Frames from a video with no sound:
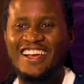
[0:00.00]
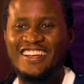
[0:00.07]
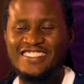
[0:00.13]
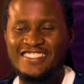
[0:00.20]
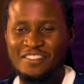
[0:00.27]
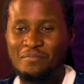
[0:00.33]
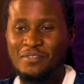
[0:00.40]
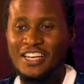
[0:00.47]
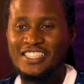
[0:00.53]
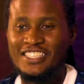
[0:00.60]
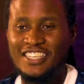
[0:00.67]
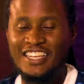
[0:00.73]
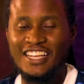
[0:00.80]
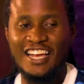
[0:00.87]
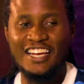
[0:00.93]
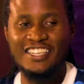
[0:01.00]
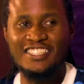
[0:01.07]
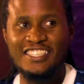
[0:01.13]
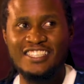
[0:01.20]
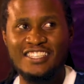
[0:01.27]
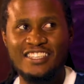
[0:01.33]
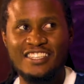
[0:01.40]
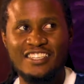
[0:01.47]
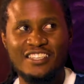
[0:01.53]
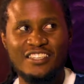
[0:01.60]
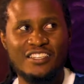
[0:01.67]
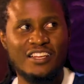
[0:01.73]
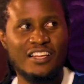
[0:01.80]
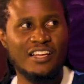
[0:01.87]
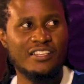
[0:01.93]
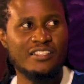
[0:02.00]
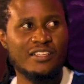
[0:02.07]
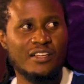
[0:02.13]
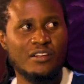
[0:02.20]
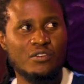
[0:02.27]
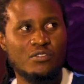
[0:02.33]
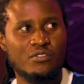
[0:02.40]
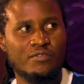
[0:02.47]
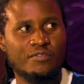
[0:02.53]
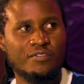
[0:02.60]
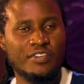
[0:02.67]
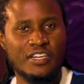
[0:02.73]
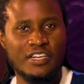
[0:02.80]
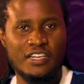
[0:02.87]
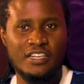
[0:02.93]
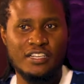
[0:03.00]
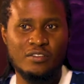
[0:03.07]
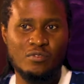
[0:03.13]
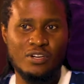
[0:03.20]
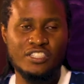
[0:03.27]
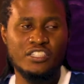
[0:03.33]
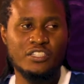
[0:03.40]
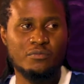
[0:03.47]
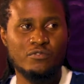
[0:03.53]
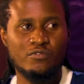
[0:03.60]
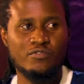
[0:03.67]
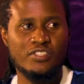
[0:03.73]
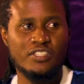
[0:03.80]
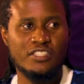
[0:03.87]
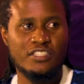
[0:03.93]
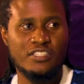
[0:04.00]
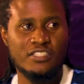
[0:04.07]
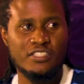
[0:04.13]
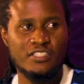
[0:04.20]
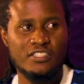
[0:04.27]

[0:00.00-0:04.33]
Surprisingly, actually, it's a lot of watching movies.